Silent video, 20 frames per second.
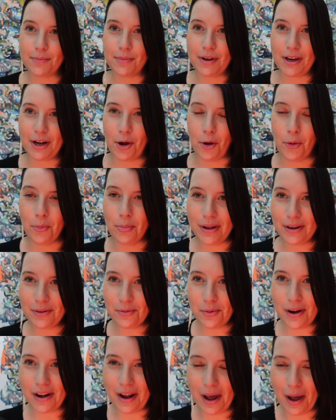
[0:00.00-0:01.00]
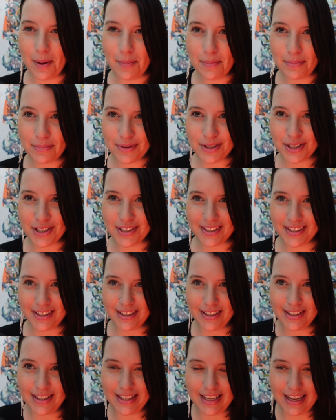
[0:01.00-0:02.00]
So I'm going to open one up
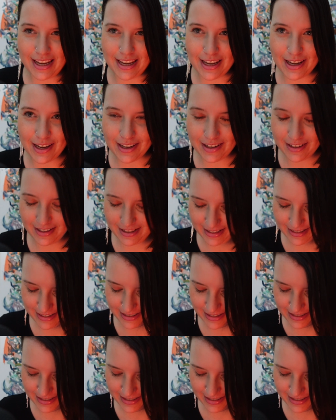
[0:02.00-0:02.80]
just to see.